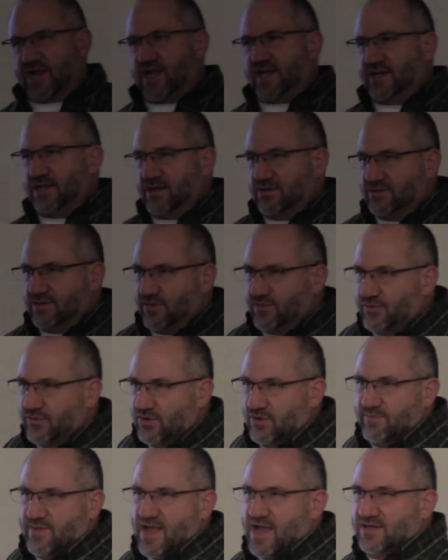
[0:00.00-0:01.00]
brand out there.
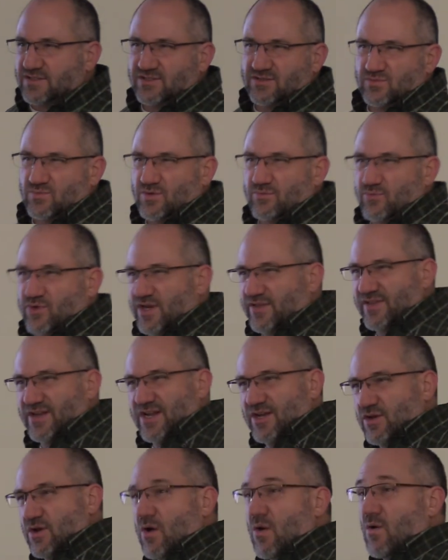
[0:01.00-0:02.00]
Thermax is one brand
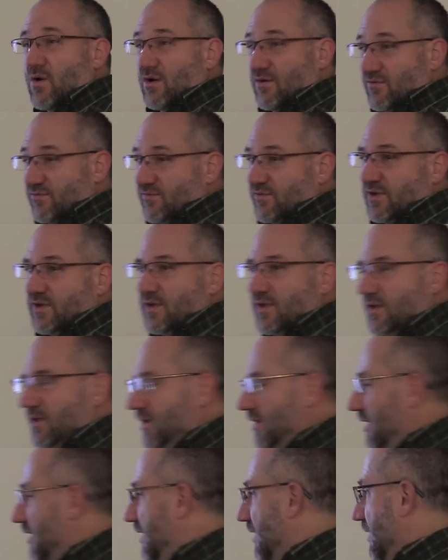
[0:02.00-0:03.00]
that I know
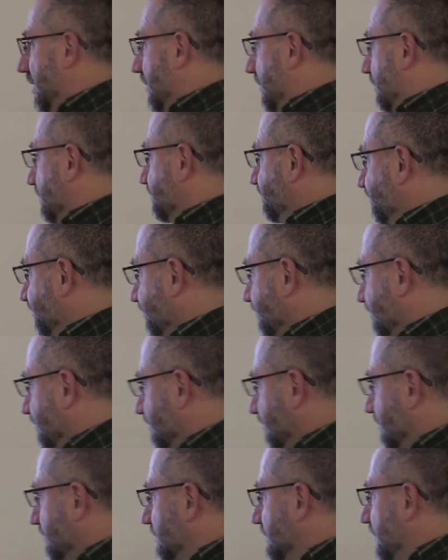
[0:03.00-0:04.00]
of, um,
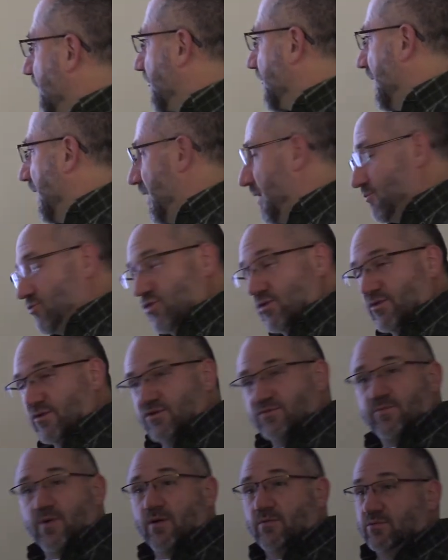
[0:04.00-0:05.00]
and I'm sure
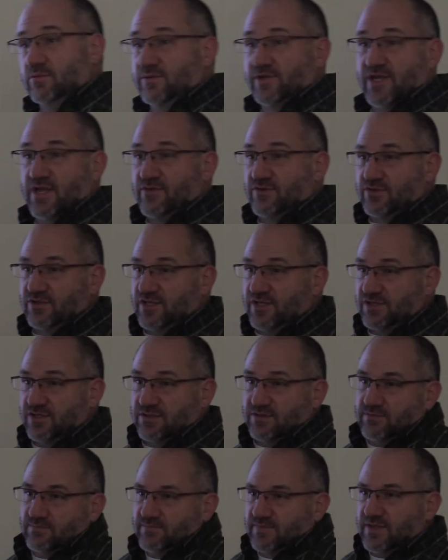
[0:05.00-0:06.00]
there's probably others. I
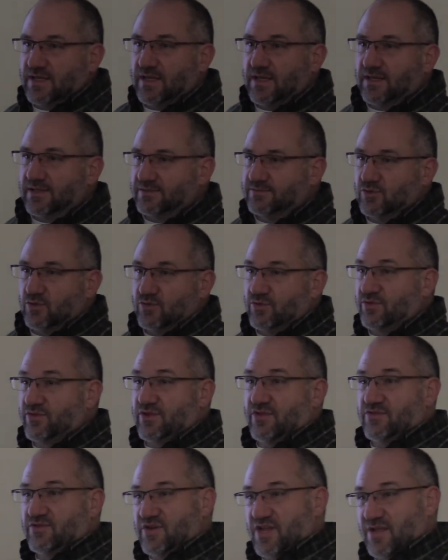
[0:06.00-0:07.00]
just don't know
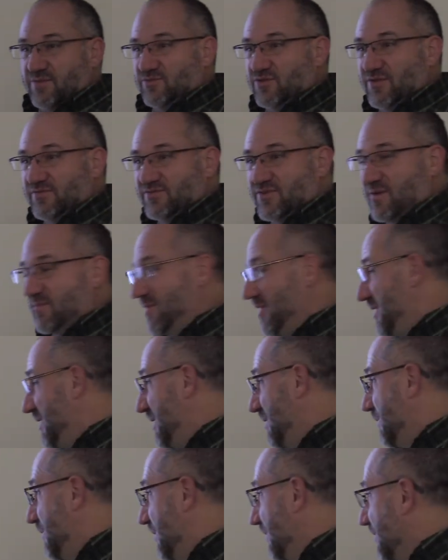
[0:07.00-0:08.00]
the other names off the top of my
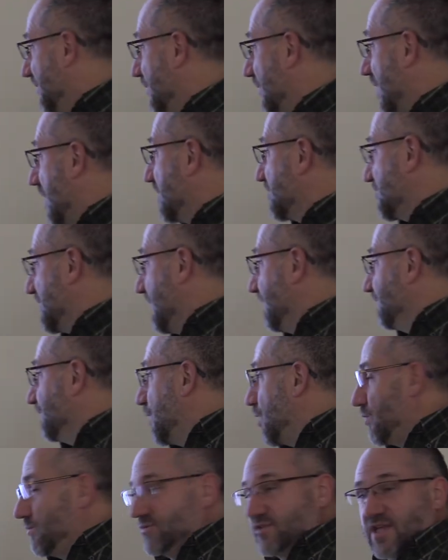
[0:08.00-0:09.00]
head. But there are some
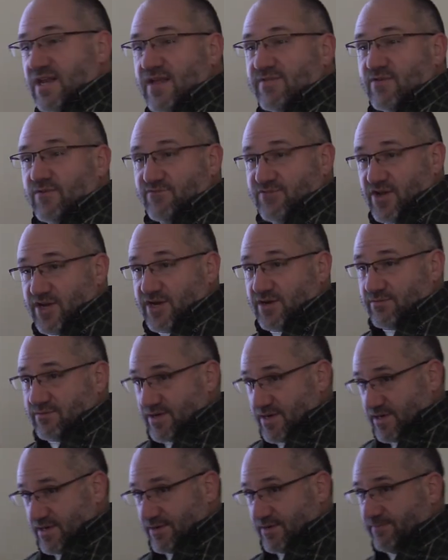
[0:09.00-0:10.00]
foams that have a fire
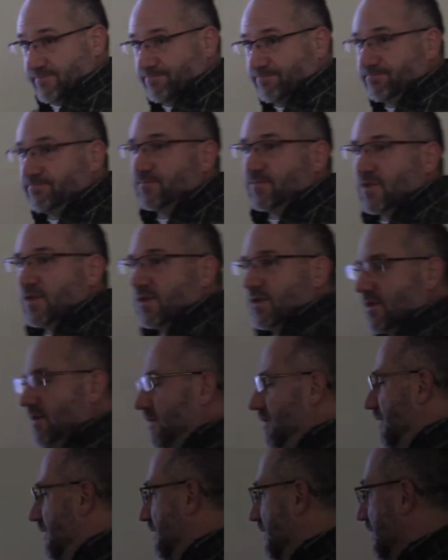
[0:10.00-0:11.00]
rating.
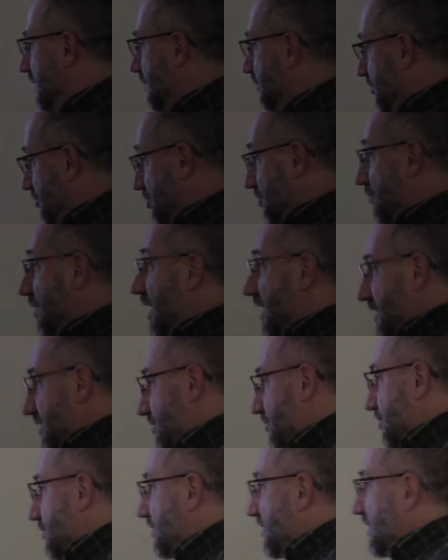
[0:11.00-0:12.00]
Uh, but you're right.
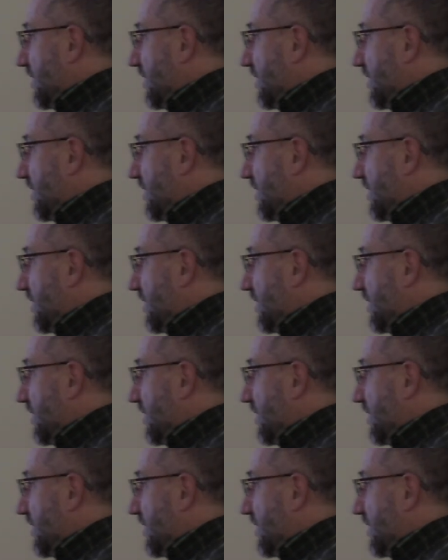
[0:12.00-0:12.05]
You do